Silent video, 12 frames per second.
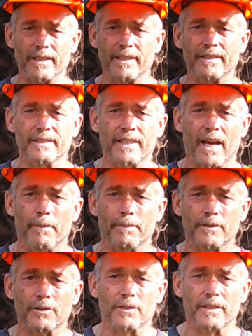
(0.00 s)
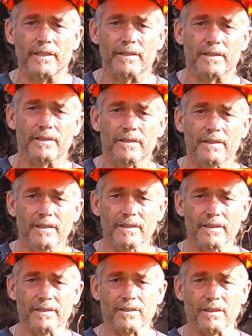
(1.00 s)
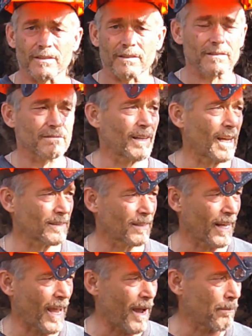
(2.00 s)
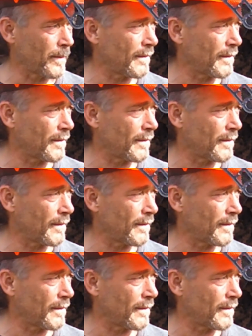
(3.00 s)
there and tapping trees. It's just not going to happen.